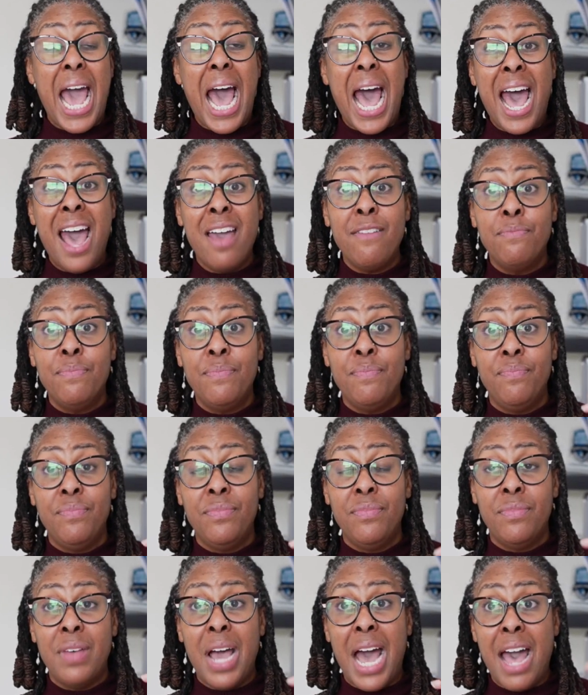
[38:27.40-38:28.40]

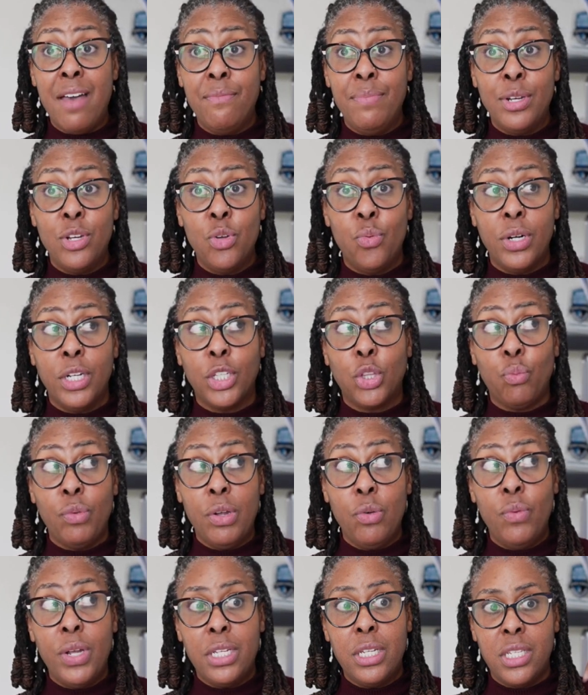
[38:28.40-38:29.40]
I've been doing a
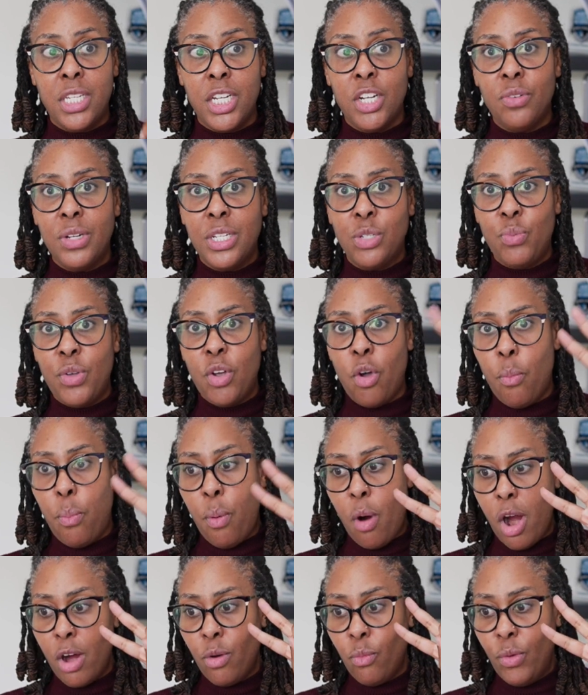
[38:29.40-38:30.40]
3-week series. We on
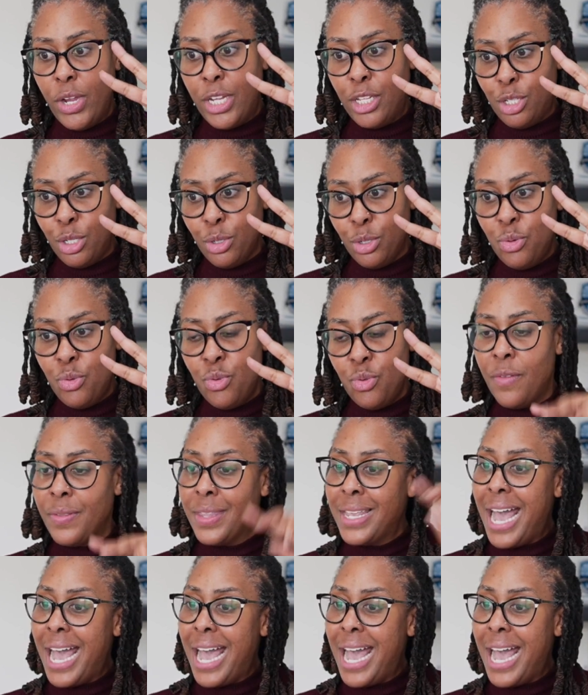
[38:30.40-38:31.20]
part week 2.